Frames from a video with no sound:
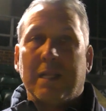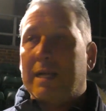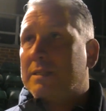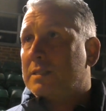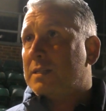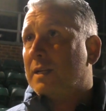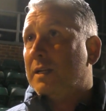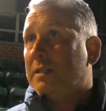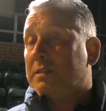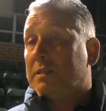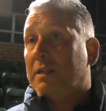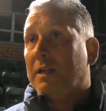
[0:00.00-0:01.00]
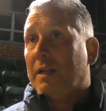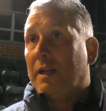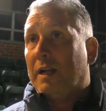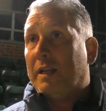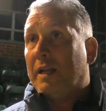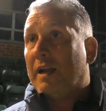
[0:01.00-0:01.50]
latter stages and,
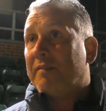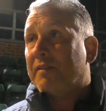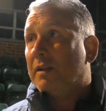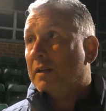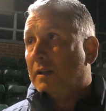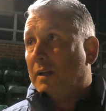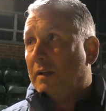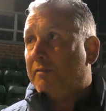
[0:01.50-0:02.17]
and you're having a,